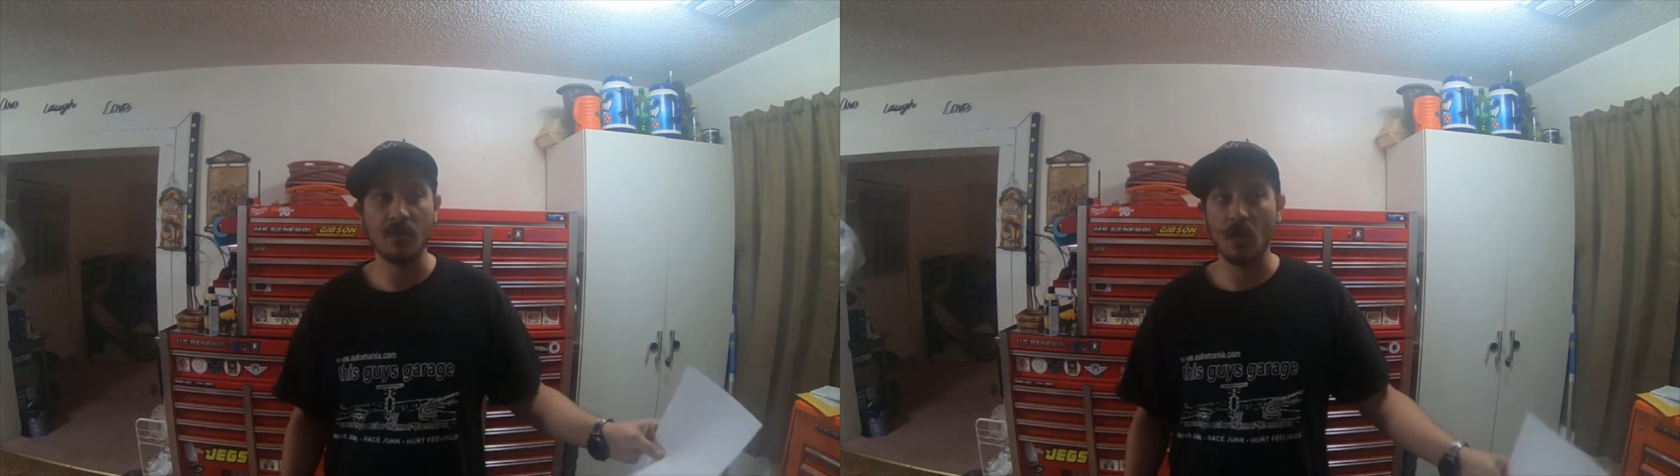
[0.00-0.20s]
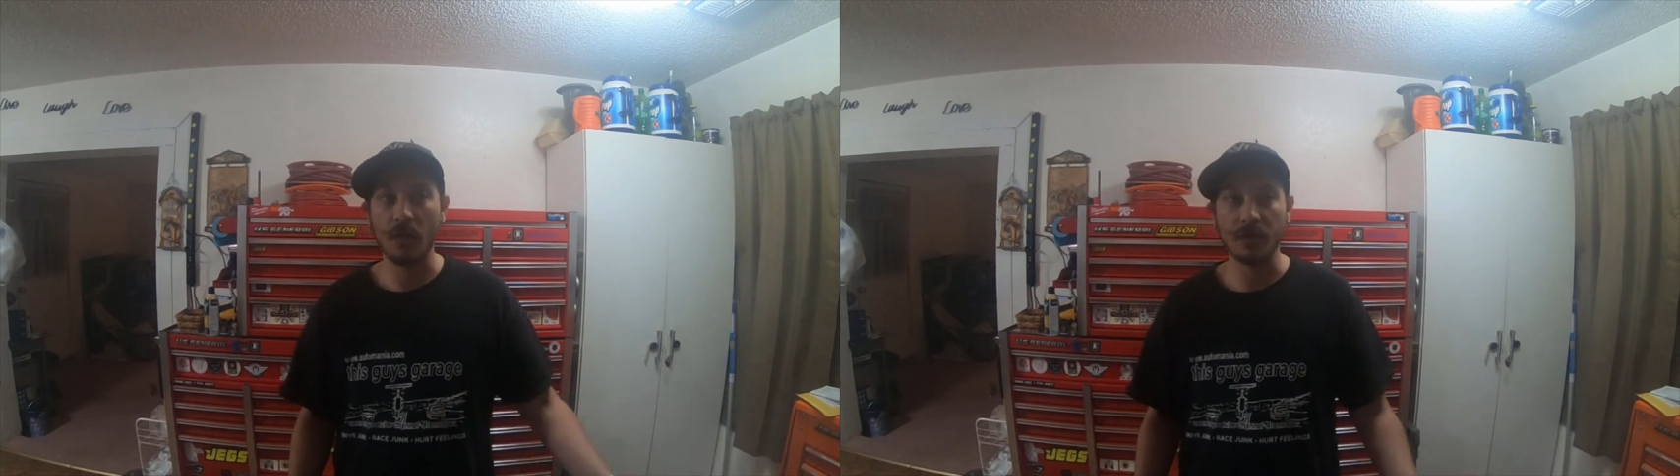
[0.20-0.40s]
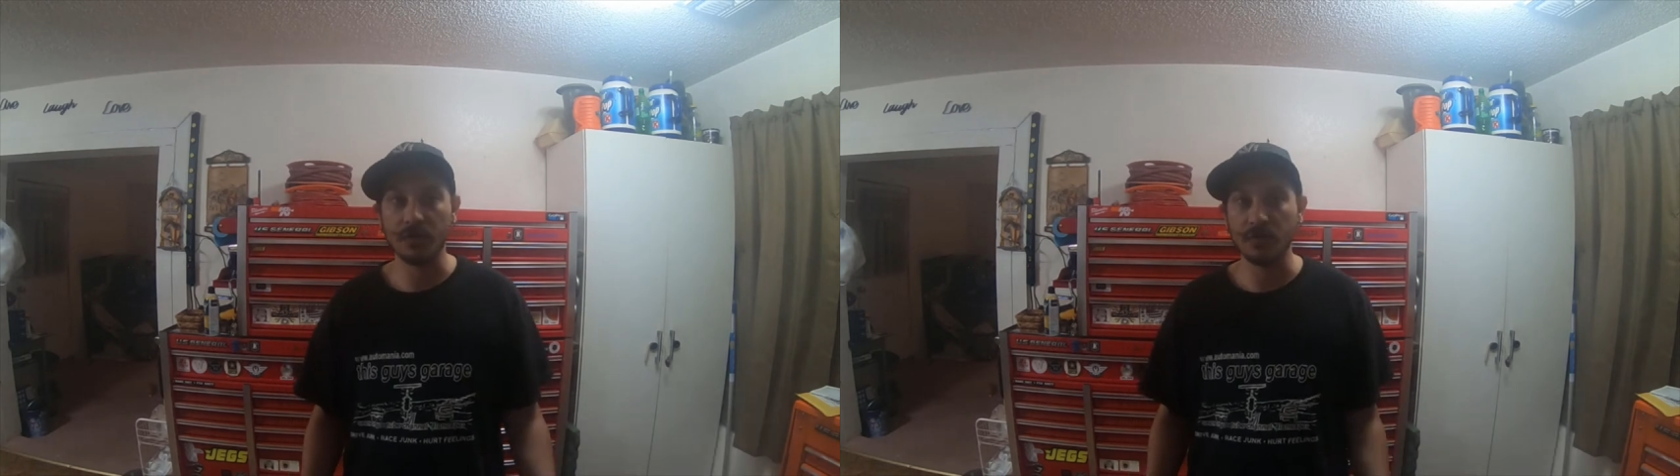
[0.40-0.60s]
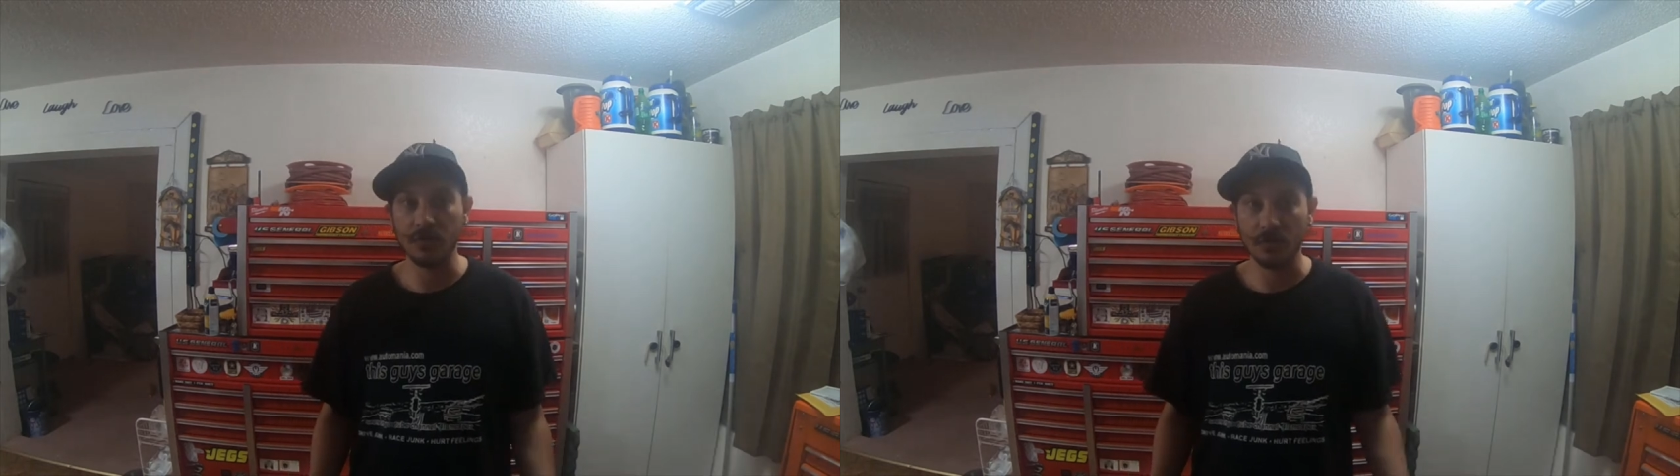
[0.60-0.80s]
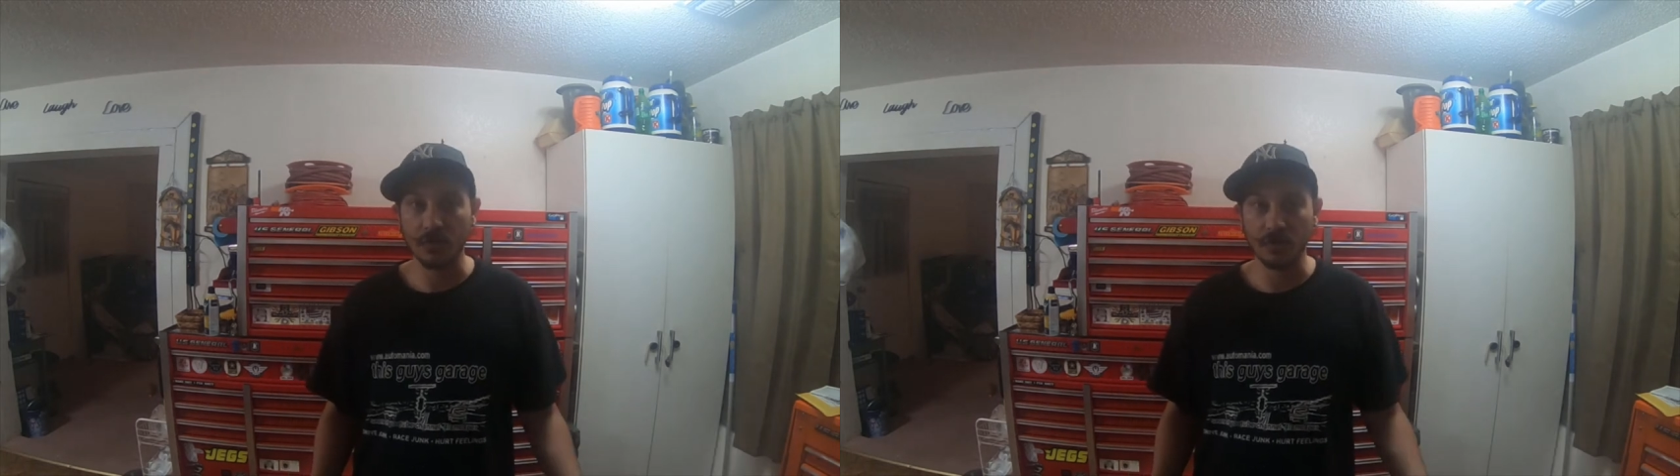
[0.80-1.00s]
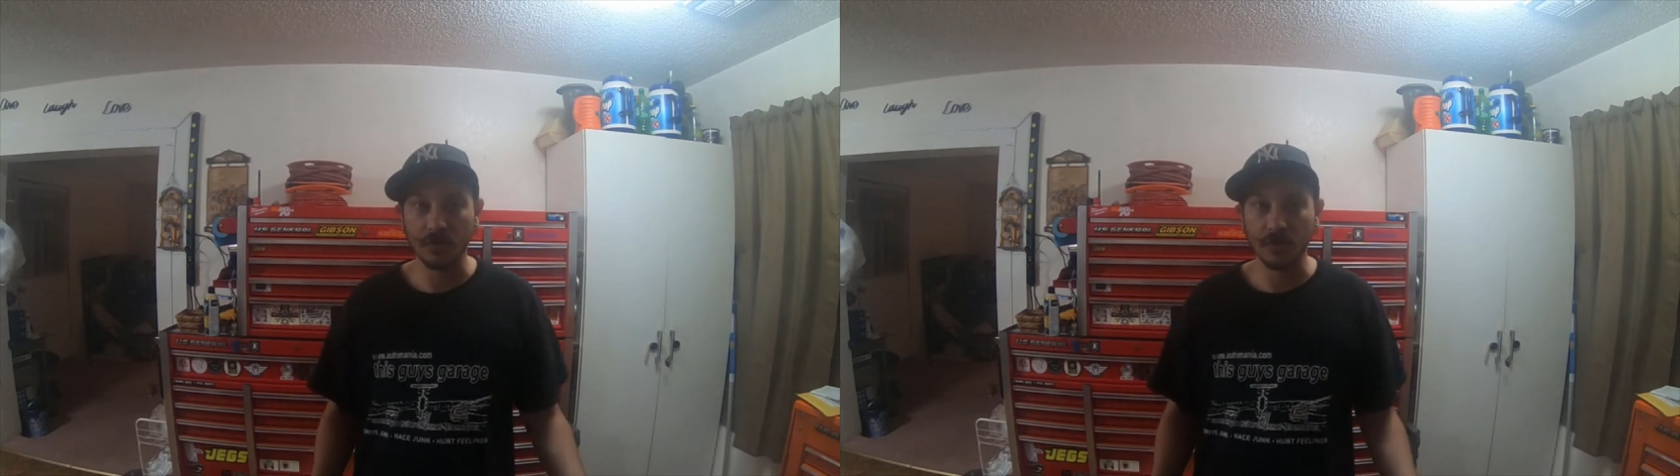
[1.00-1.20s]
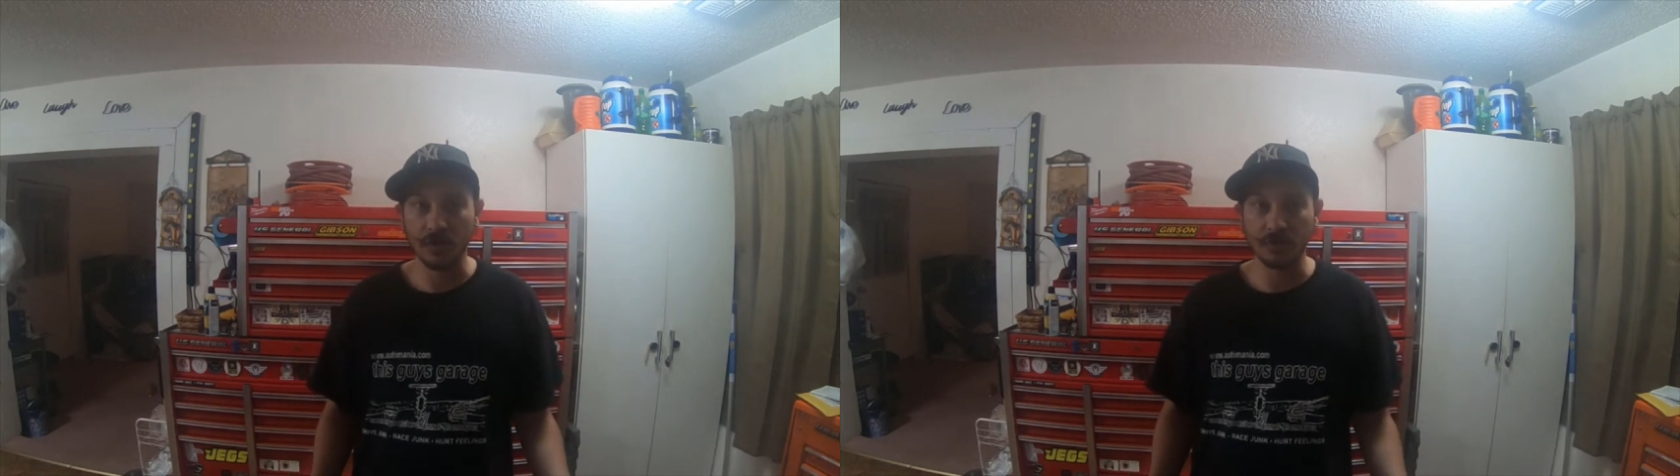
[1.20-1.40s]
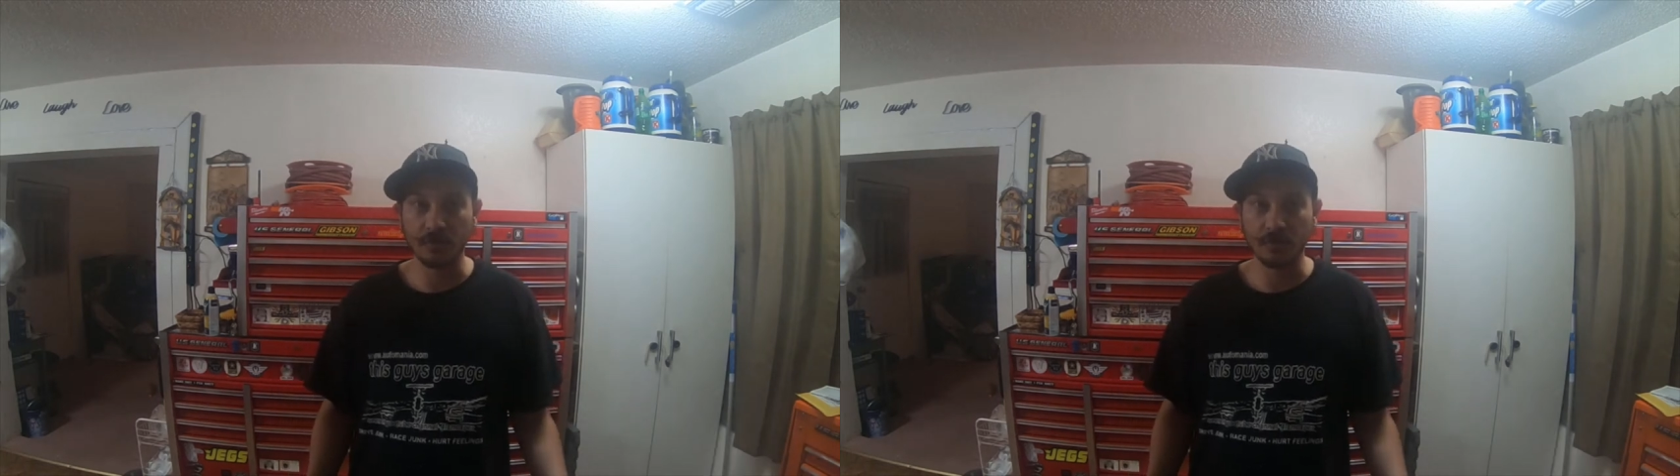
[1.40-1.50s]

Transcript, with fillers: want you your your